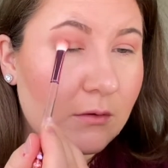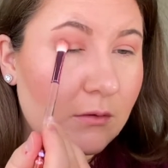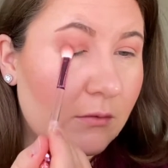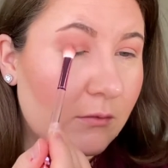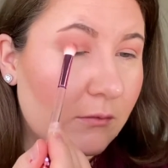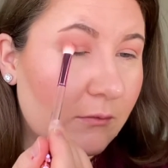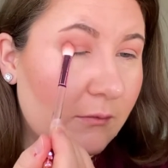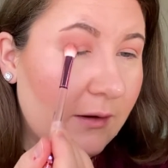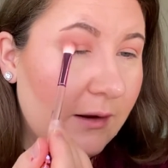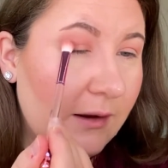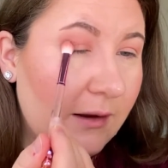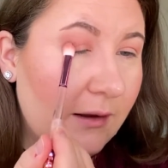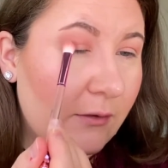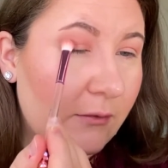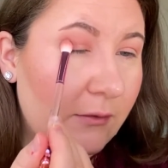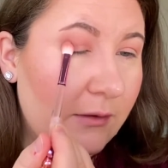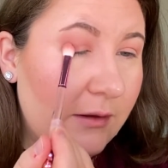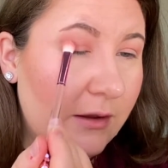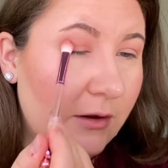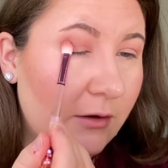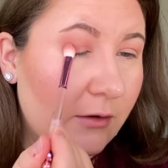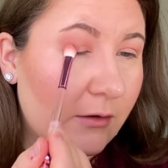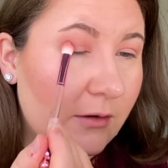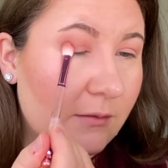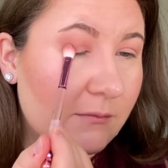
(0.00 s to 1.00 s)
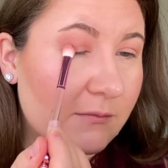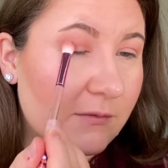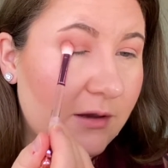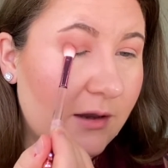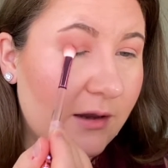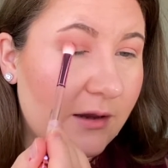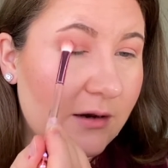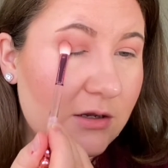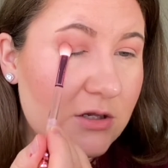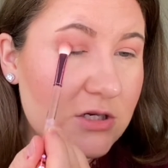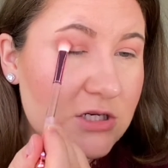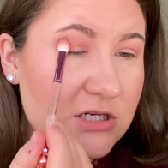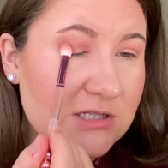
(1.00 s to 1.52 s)
right out here, and I'm
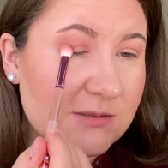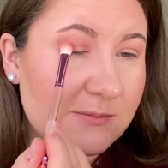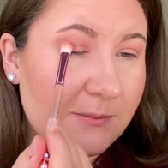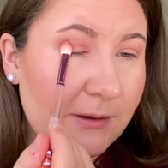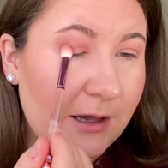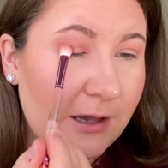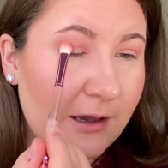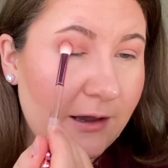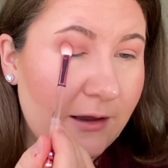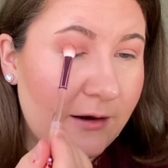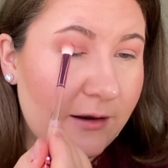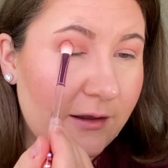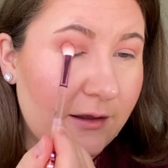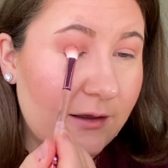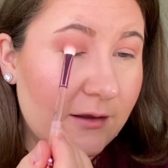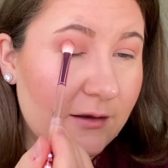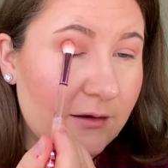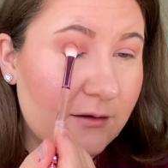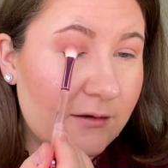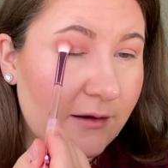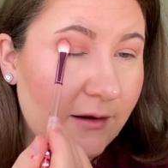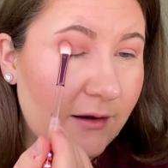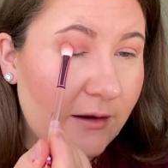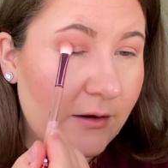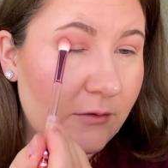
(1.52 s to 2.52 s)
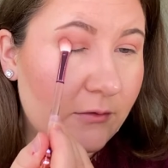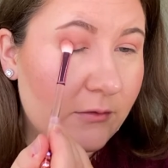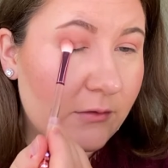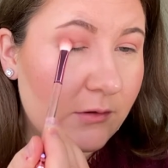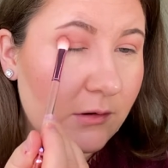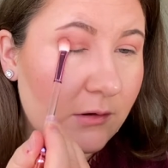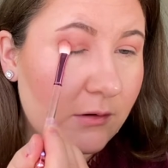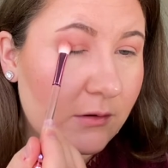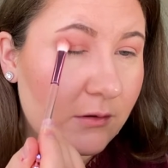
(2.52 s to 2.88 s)
kind of just patting it down